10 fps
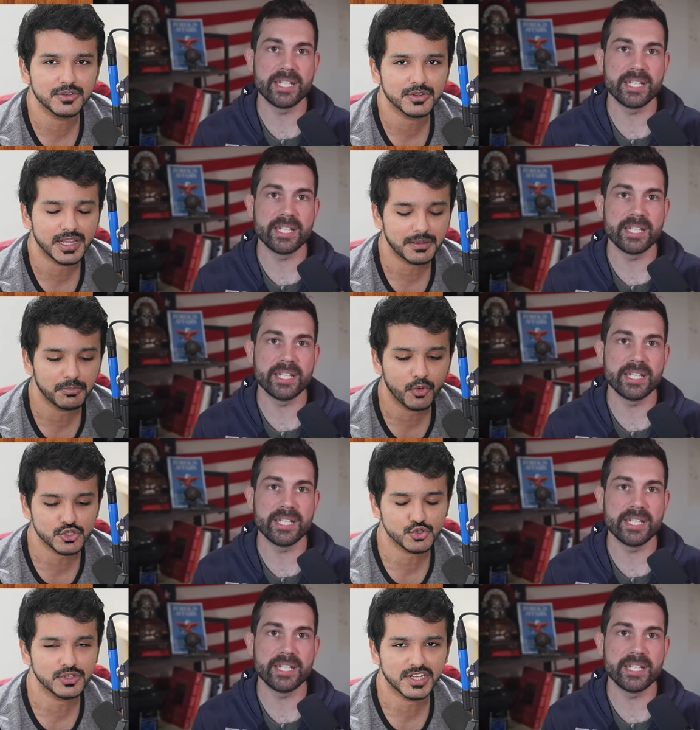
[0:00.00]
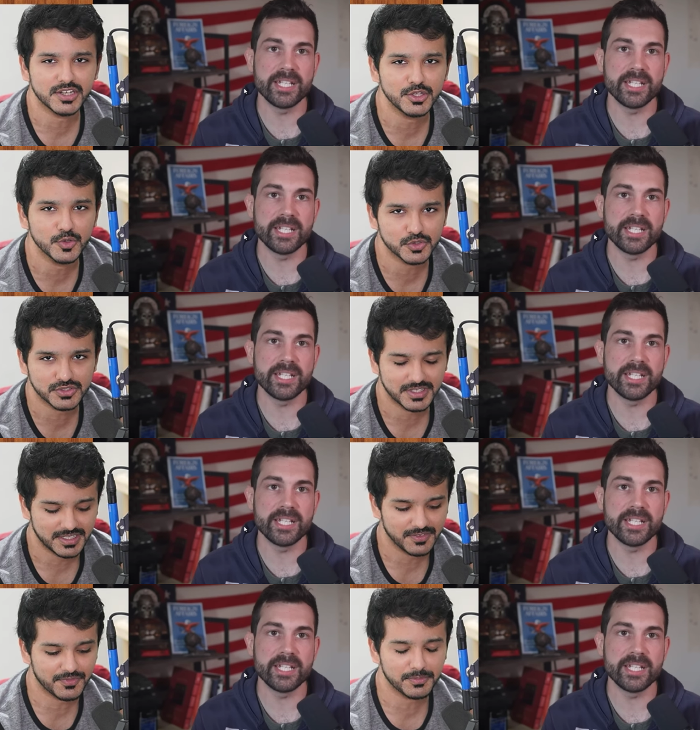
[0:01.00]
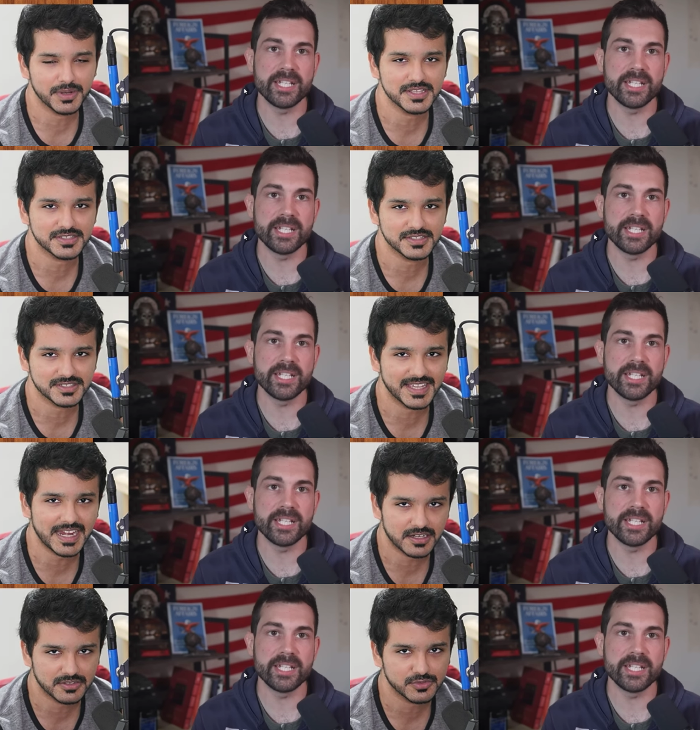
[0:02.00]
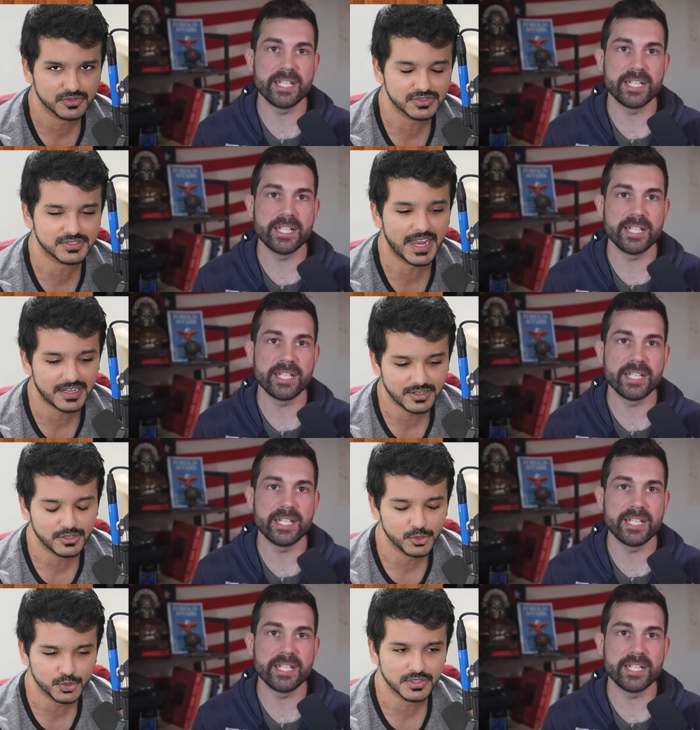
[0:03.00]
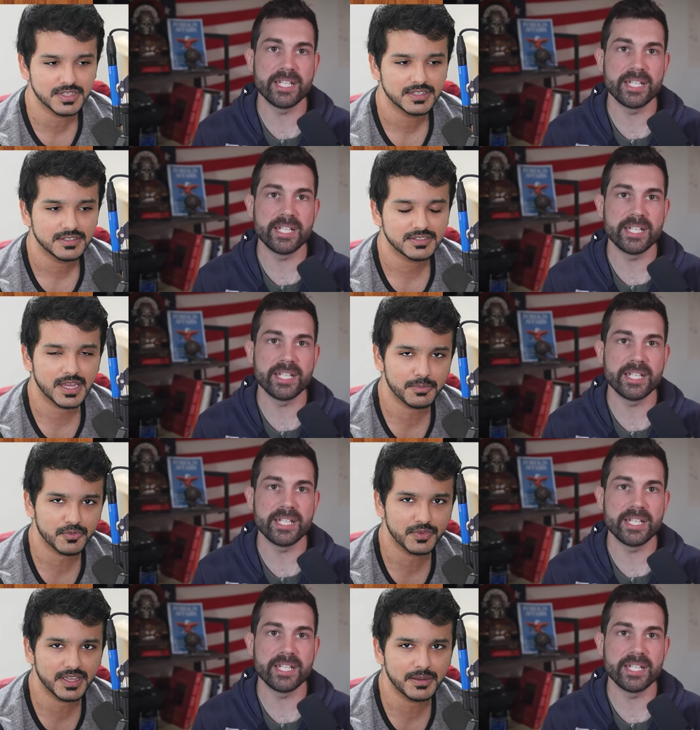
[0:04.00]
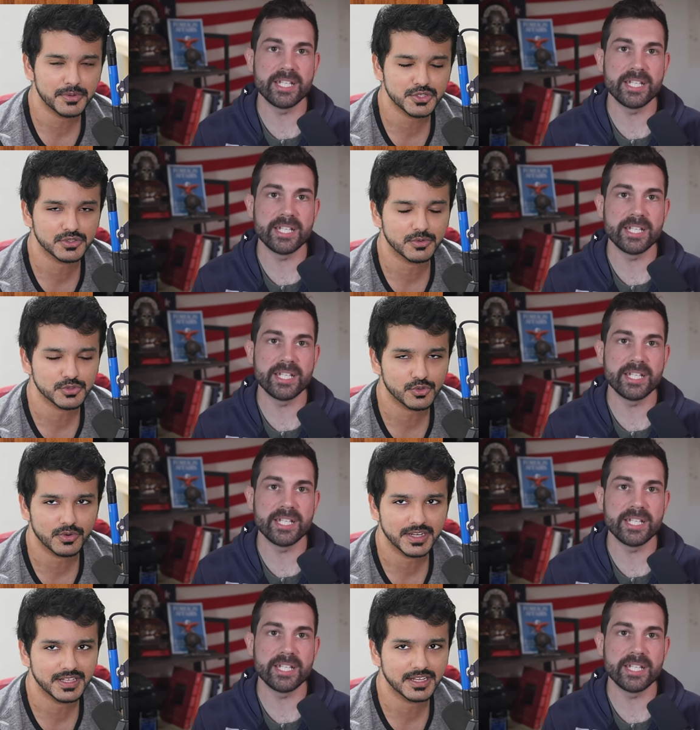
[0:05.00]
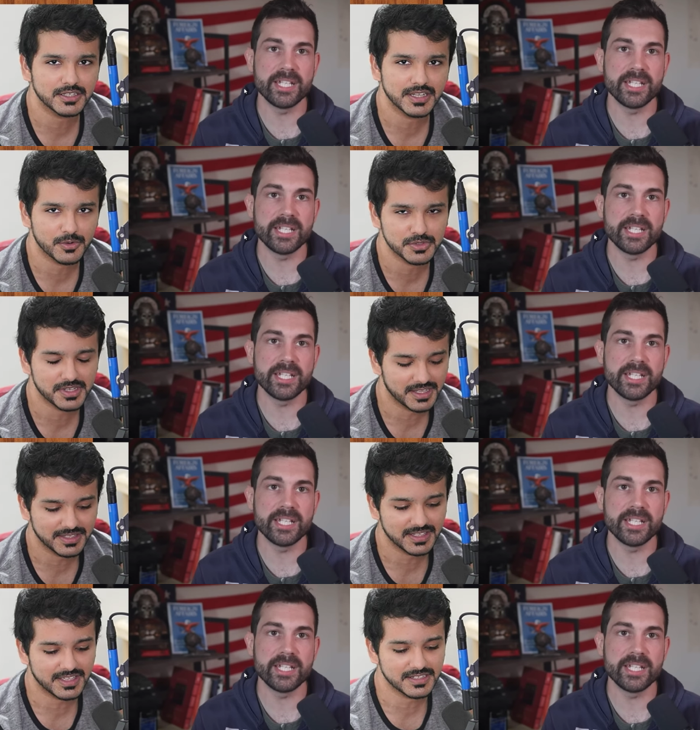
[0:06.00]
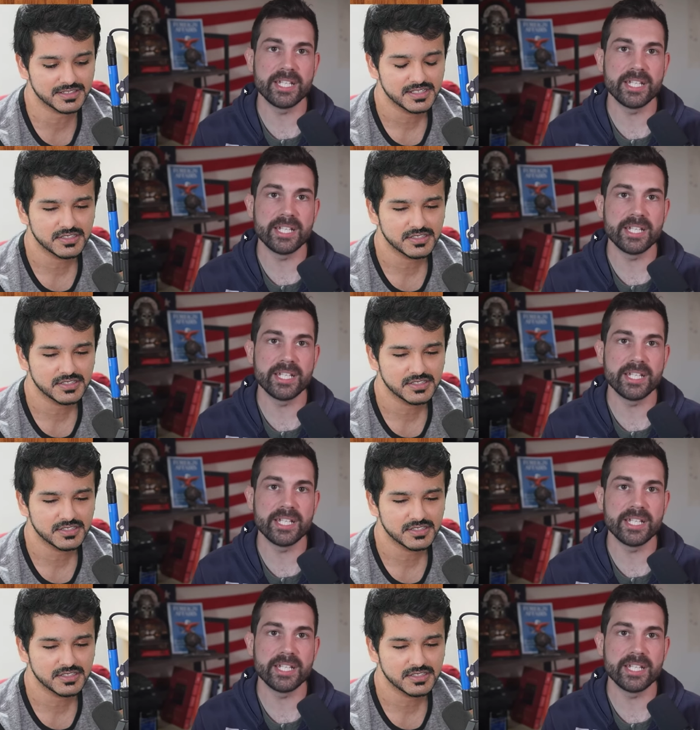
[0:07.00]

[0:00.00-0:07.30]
Speaker 1: you know, like modular nukes at different places, scatter, scatter nuke type of way. I'm pretty sure there was already like technology like that that can